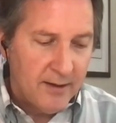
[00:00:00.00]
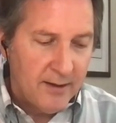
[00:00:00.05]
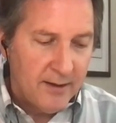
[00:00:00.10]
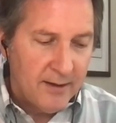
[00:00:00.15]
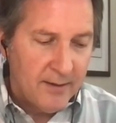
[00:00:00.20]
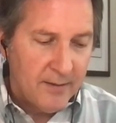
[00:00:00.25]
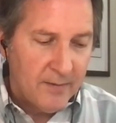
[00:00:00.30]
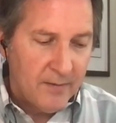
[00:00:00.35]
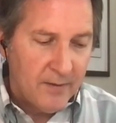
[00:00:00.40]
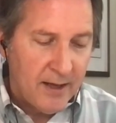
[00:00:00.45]

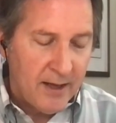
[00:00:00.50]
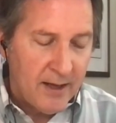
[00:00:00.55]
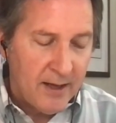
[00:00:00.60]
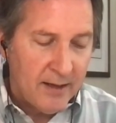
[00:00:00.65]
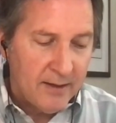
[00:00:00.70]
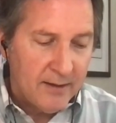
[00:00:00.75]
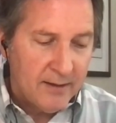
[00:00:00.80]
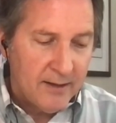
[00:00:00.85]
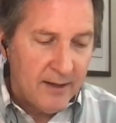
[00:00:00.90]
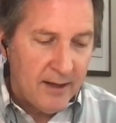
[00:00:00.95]
Uh,
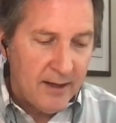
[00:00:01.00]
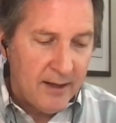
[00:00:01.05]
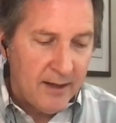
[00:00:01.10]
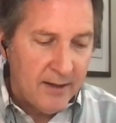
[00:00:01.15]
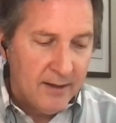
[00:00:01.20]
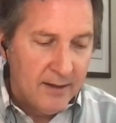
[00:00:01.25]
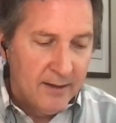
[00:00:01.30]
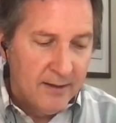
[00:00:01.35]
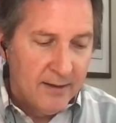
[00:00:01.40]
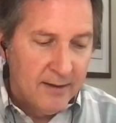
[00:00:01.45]
they
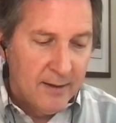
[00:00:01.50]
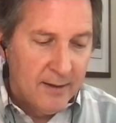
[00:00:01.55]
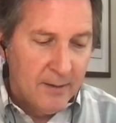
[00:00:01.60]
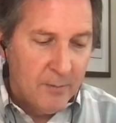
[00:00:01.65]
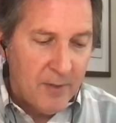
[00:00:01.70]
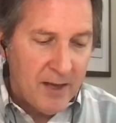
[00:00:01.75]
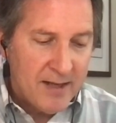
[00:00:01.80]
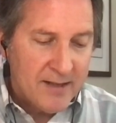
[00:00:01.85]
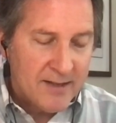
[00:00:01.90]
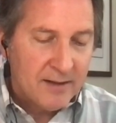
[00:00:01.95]
they
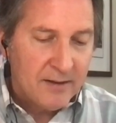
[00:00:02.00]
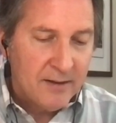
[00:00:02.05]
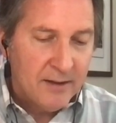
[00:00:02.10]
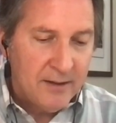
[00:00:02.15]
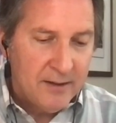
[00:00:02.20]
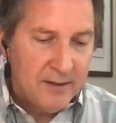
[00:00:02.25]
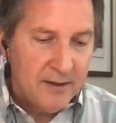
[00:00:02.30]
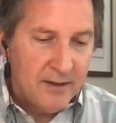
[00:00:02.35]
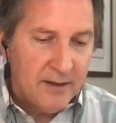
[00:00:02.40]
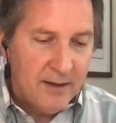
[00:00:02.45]
basically
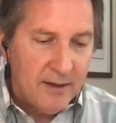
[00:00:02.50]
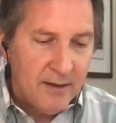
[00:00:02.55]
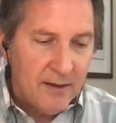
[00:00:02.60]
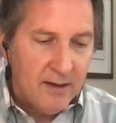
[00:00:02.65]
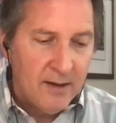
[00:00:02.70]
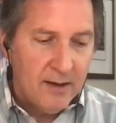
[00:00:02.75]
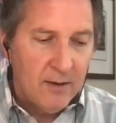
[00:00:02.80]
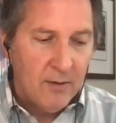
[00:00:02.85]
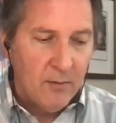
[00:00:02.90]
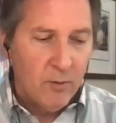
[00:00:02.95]
did an
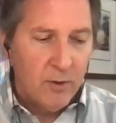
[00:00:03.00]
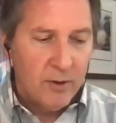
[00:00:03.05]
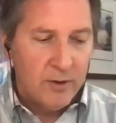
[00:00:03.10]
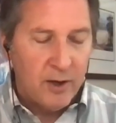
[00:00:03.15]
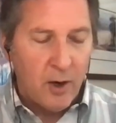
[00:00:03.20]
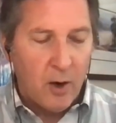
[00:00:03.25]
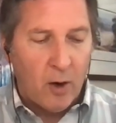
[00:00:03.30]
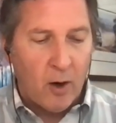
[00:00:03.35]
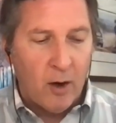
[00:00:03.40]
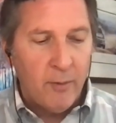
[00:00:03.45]
uh, what
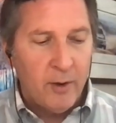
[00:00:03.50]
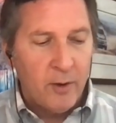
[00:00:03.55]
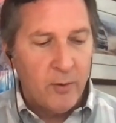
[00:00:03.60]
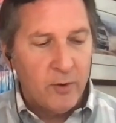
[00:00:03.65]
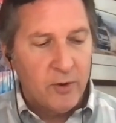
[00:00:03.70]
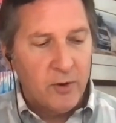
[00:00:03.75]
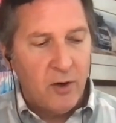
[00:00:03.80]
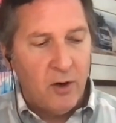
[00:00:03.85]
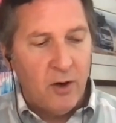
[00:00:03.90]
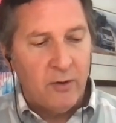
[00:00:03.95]
the army
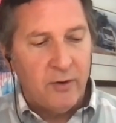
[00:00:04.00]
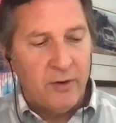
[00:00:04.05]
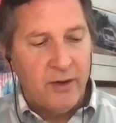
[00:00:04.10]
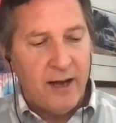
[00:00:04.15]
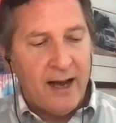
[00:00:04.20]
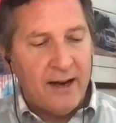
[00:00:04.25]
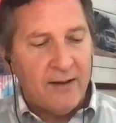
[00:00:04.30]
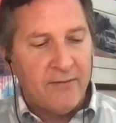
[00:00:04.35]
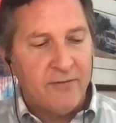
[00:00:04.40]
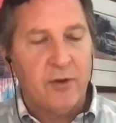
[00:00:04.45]
would call an
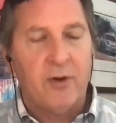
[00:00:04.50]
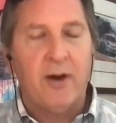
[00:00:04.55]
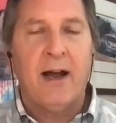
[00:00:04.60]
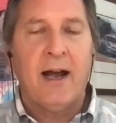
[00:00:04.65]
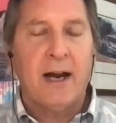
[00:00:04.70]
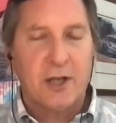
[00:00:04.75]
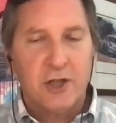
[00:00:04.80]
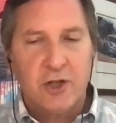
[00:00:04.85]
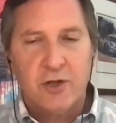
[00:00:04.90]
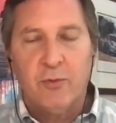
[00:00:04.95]
after
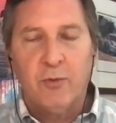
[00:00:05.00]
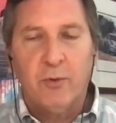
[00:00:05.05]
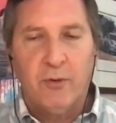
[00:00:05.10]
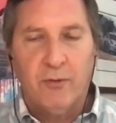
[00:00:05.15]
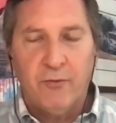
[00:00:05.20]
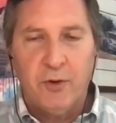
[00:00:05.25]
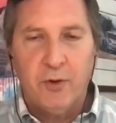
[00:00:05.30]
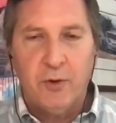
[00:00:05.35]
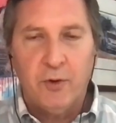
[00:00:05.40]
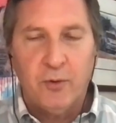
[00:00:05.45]
action
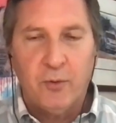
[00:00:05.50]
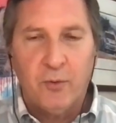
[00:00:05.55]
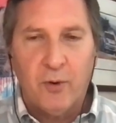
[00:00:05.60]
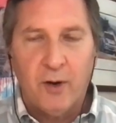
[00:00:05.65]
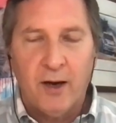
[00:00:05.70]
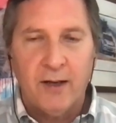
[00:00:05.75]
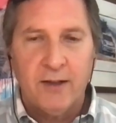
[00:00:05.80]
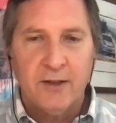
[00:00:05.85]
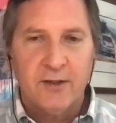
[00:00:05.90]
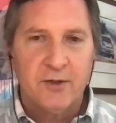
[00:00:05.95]
review, right?